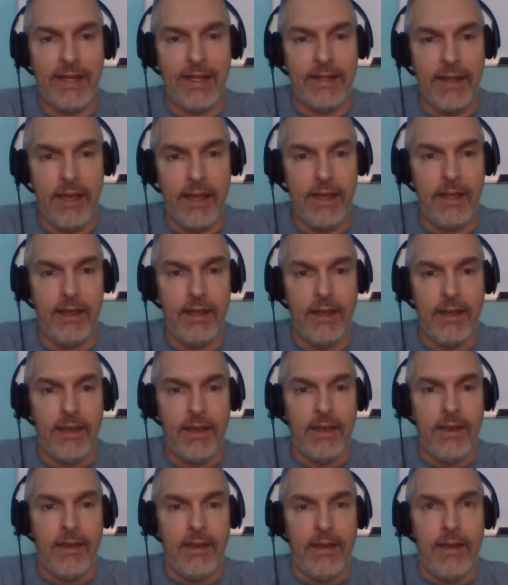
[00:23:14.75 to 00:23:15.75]
at night
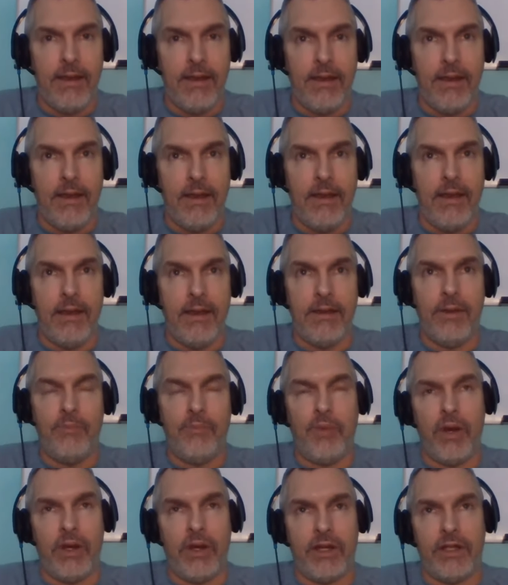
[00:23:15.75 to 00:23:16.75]
and the
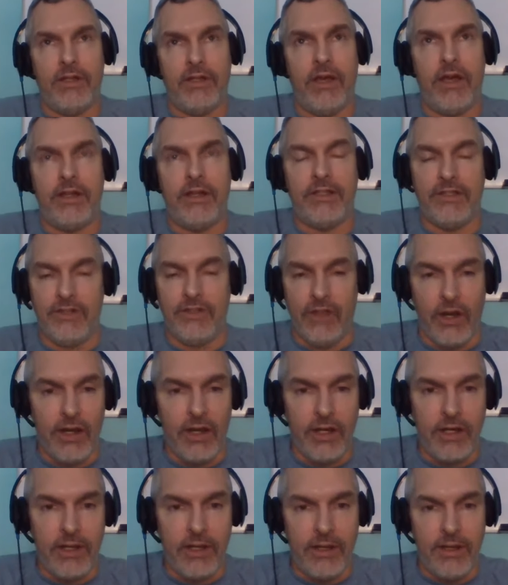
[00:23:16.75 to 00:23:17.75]
parking lot is
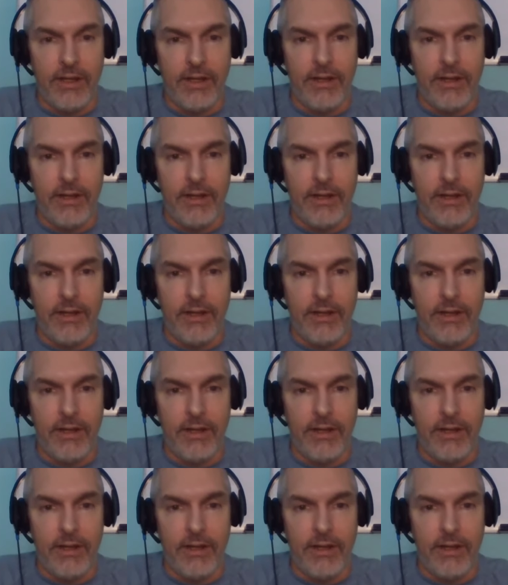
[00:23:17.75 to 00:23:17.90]
dark